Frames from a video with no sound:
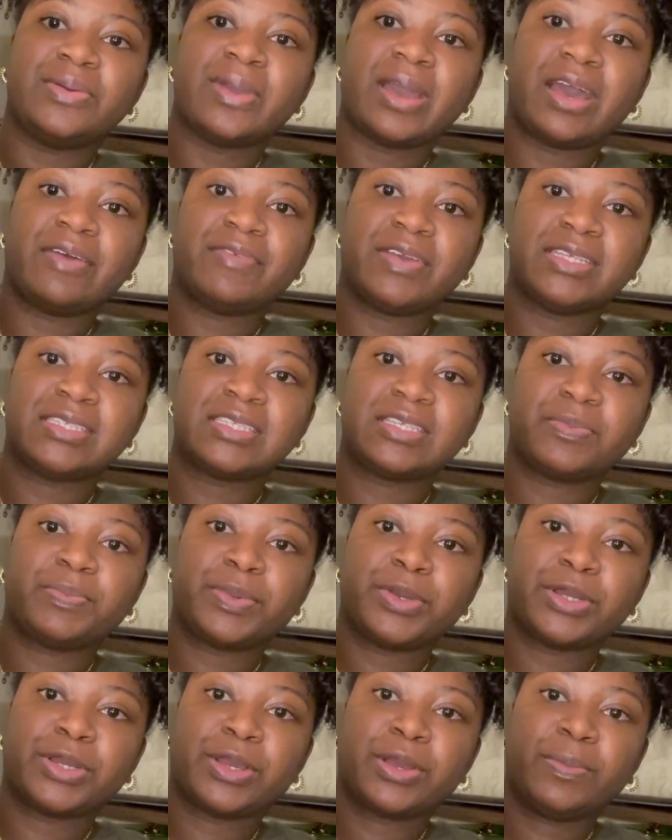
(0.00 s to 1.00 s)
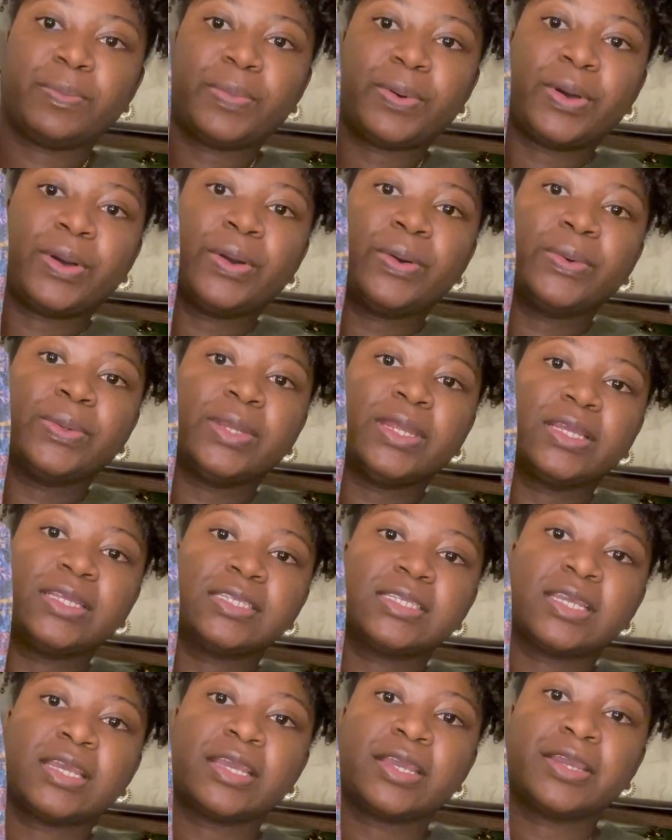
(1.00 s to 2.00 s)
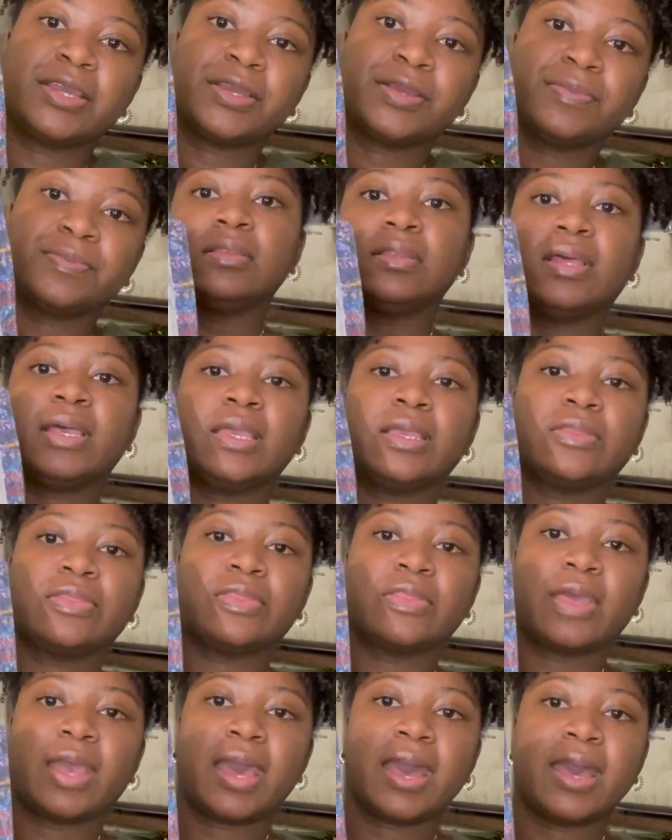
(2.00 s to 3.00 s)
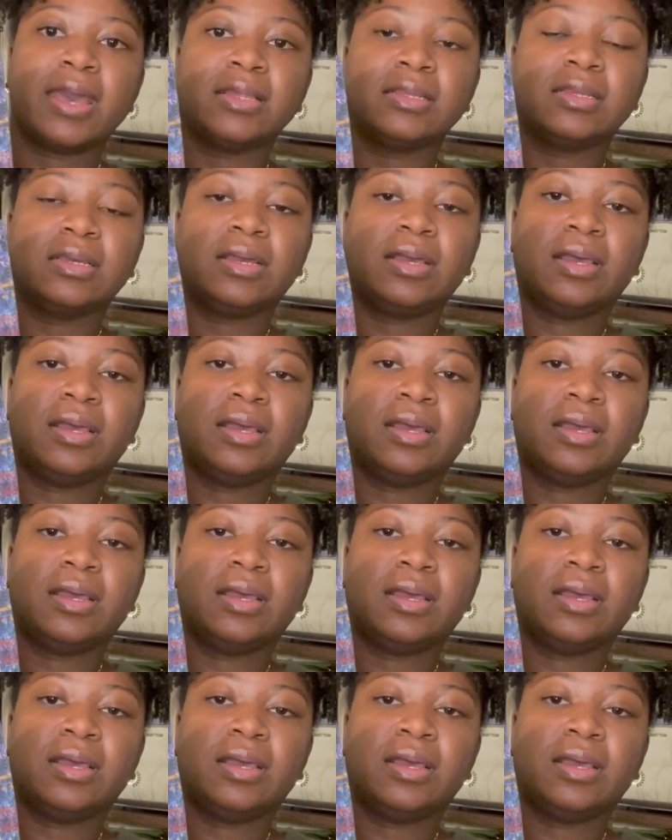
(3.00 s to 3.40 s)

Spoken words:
have a zippered component here like that,